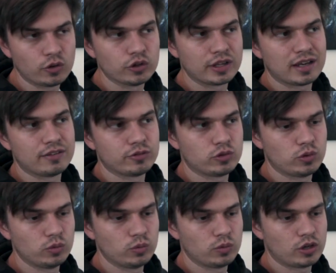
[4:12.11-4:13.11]
only have
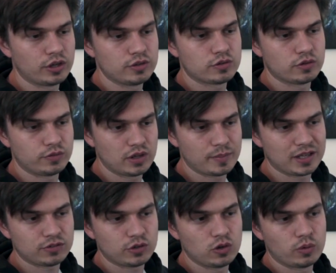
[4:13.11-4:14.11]
2 lines of
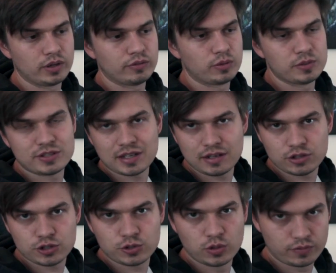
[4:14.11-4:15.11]
DMX going from the
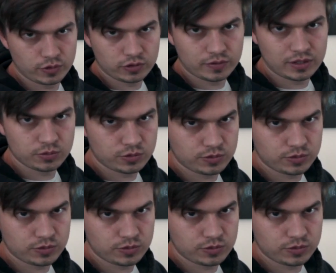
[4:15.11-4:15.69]
stage to the front of house,